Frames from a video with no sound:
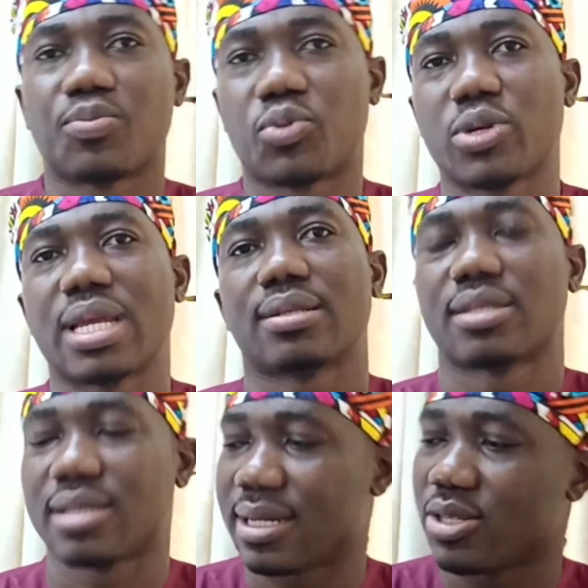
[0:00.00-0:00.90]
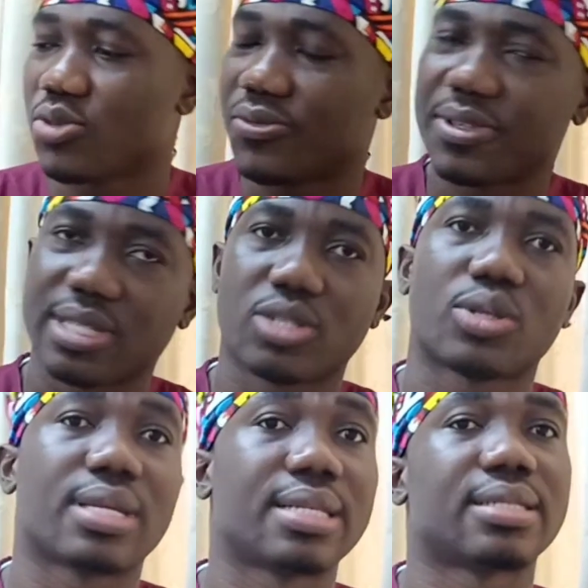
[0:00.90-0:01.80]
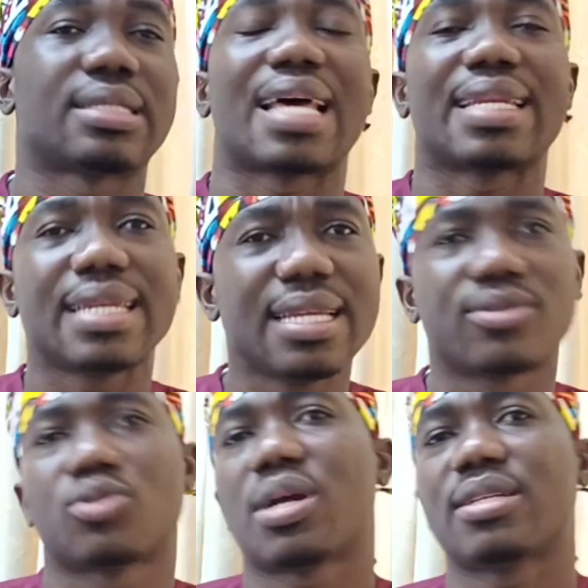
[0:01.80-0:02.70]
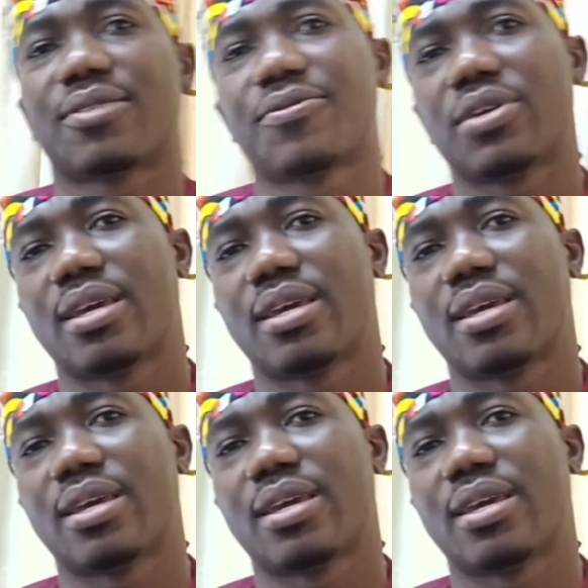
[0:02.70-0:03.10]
and prudent that you visit your dentist at least twice every